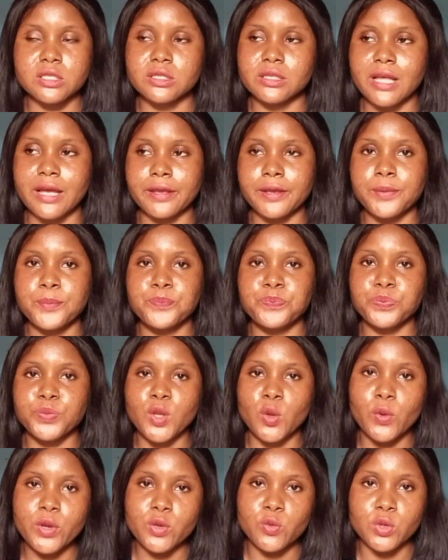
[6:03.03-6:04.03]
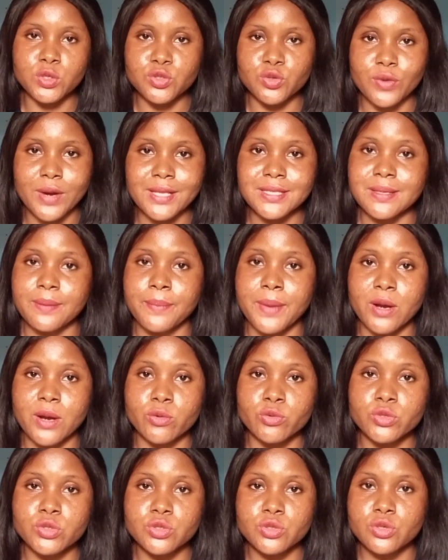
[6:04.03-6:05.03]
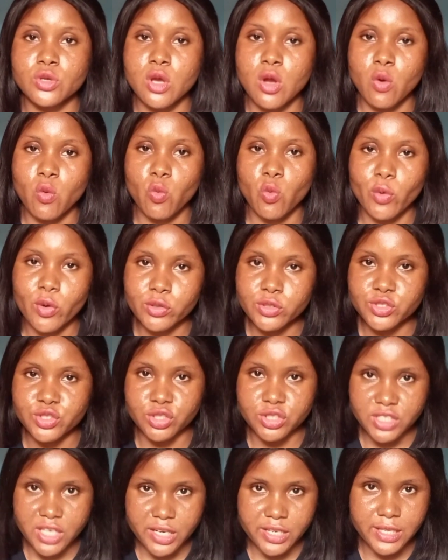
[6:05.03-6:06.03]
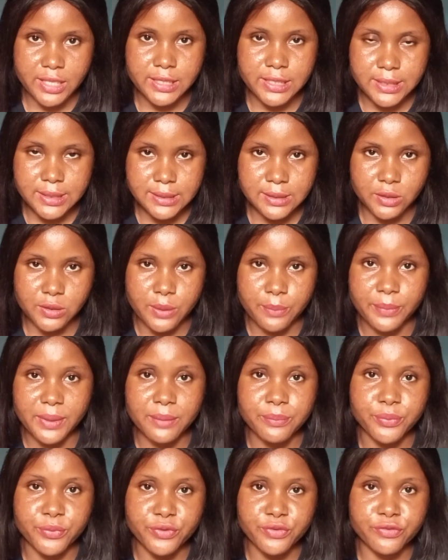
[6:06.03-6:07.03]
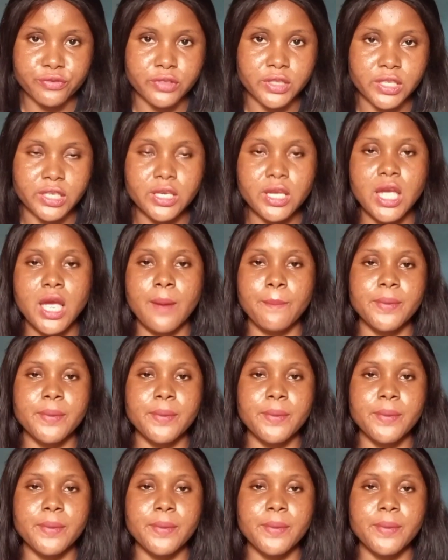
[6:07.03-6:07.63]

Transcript: like when you want to write about what your channel is all about briefly,